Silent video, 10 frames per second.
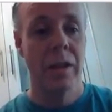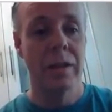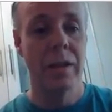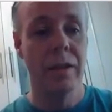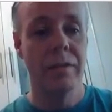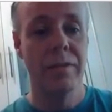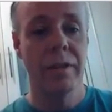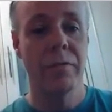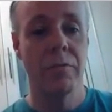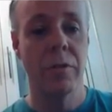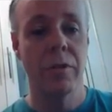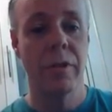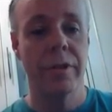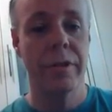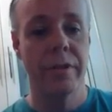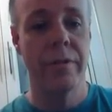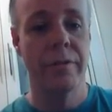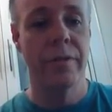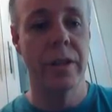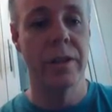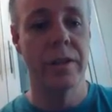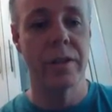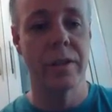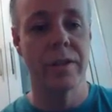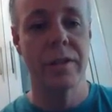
if the word finishes